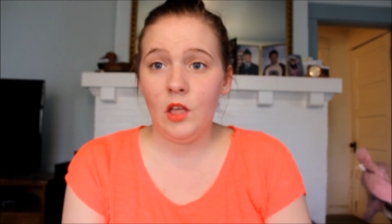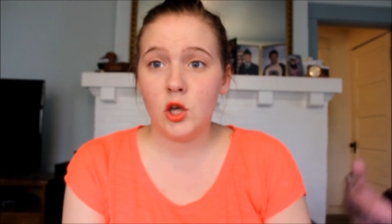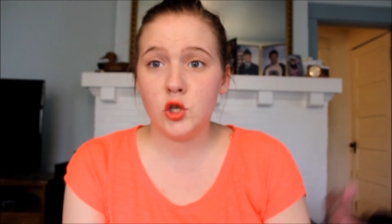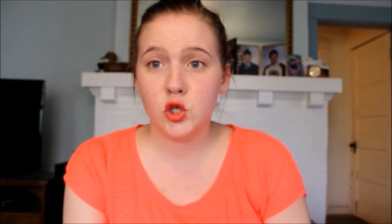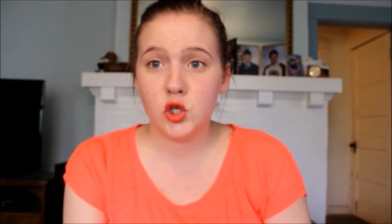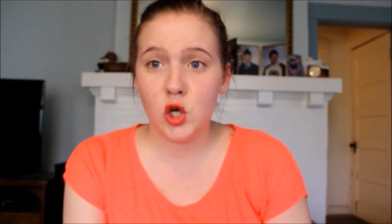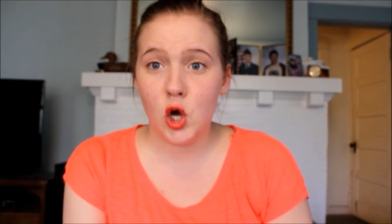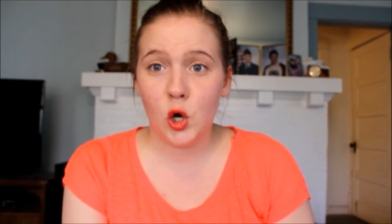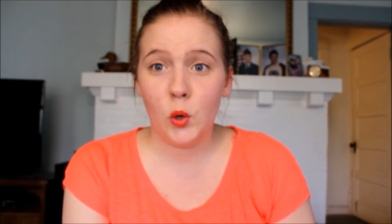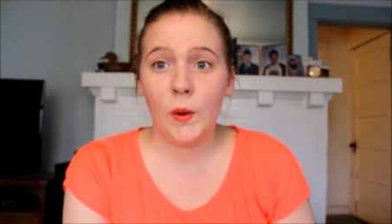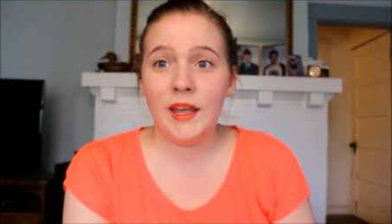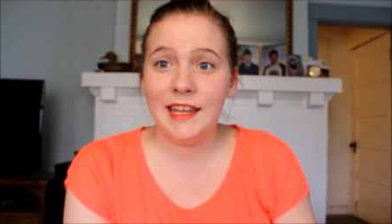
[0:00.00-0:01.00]

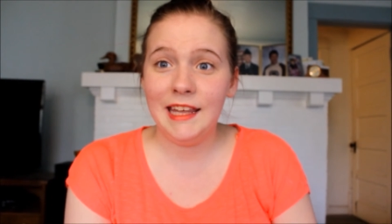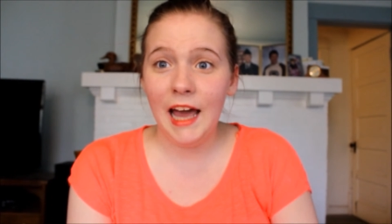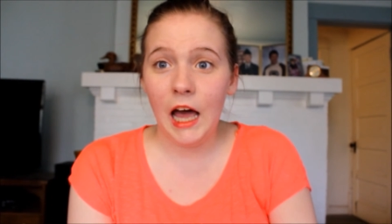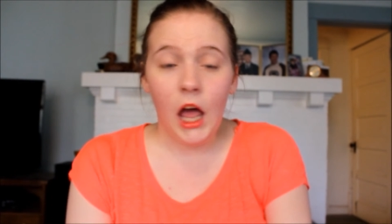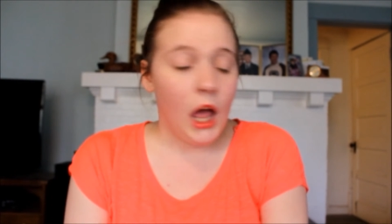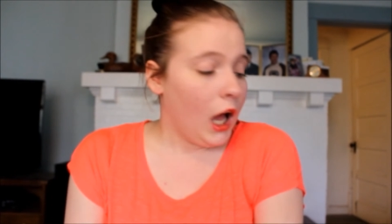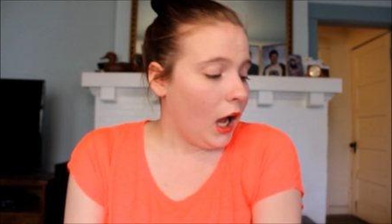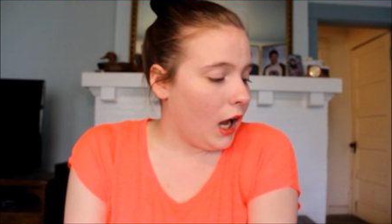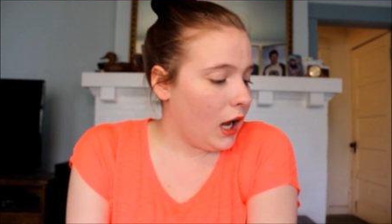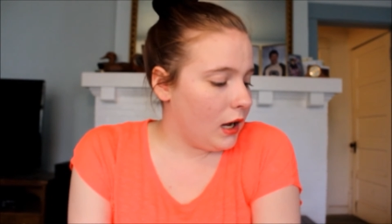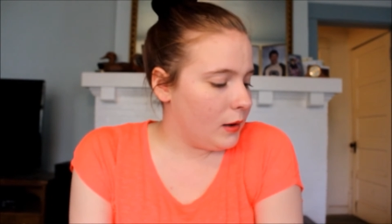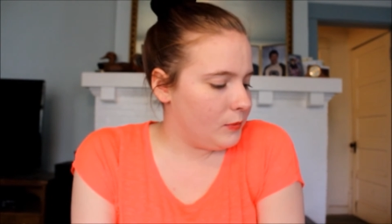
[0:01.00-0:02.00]
So yeah,
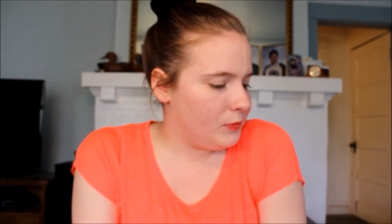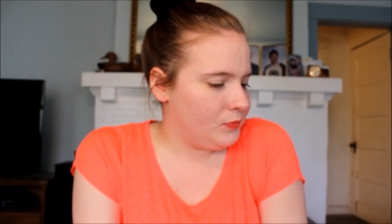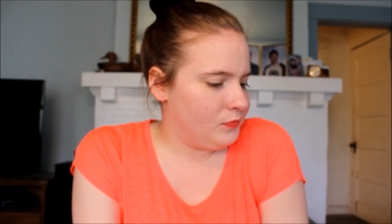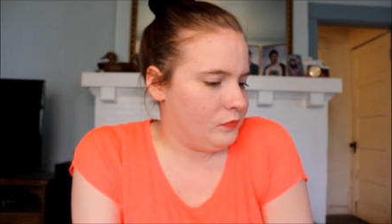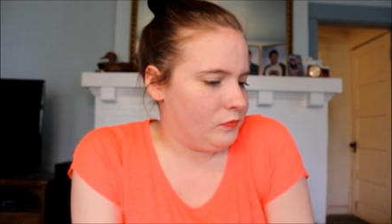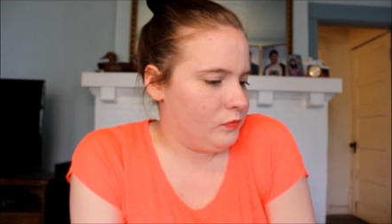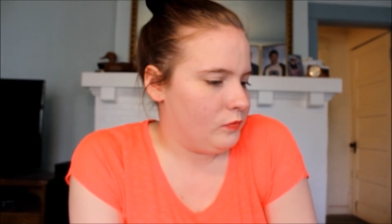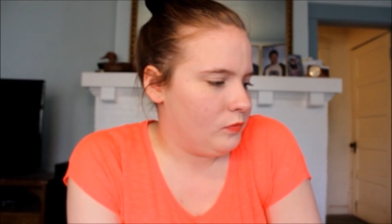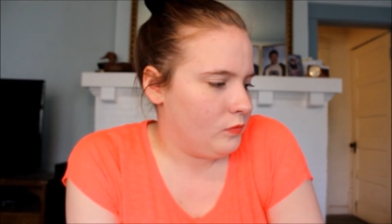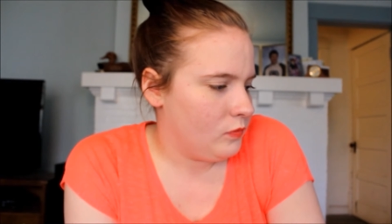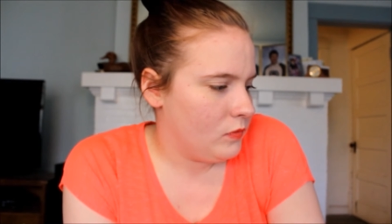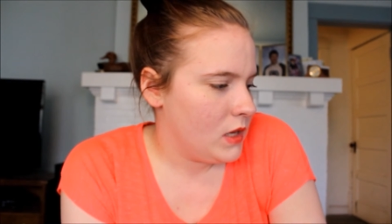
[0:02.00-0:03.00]
um,
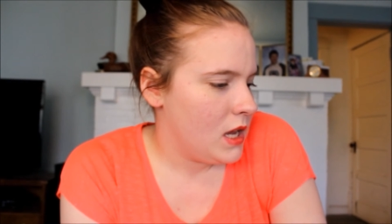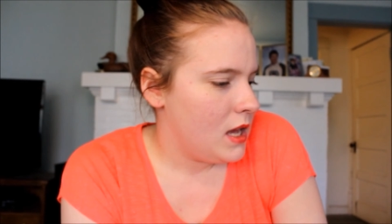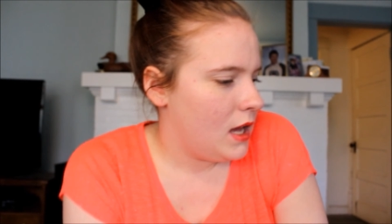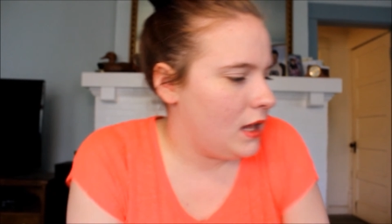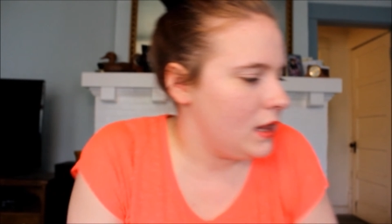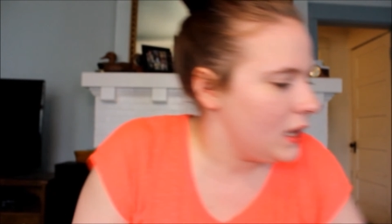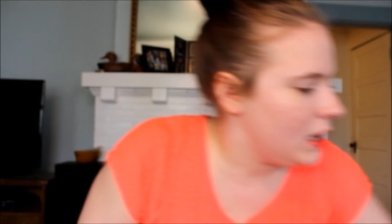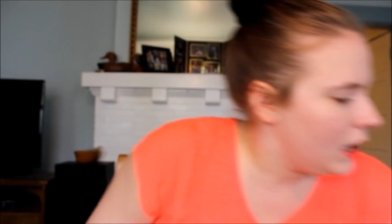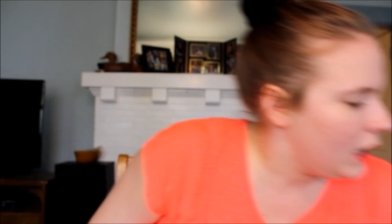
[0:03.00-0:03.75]
and then